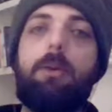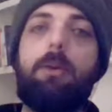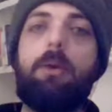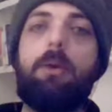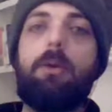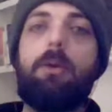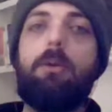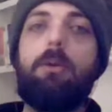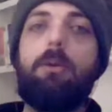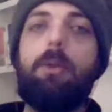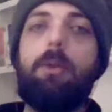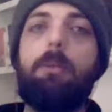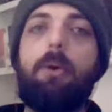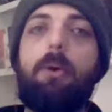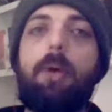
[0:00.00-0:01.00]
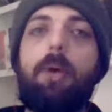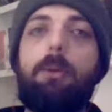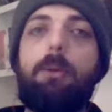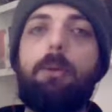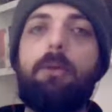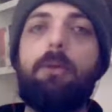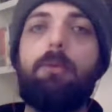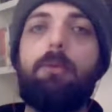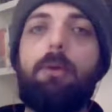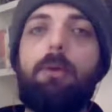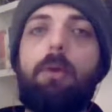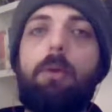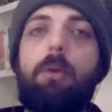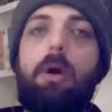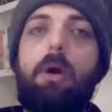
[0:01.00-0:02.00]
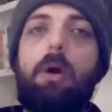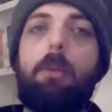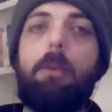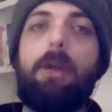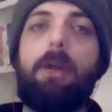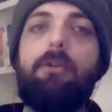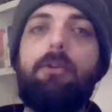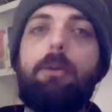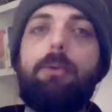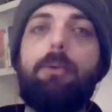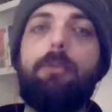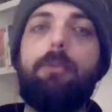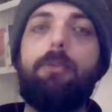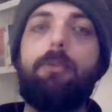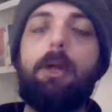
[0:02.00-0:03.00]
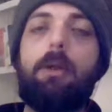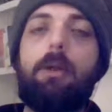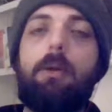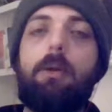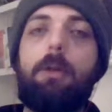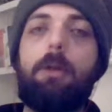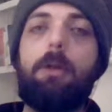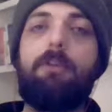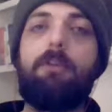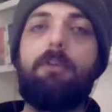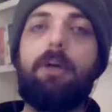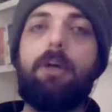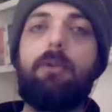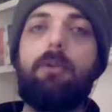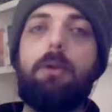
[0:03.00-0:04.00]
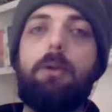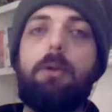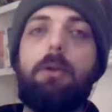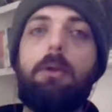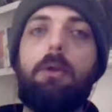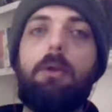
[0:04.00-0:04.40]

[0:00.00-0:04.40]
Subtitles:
They'll run a quick 2-week program with everyone on Raw to match up with SmackDown coming out of Fastlane.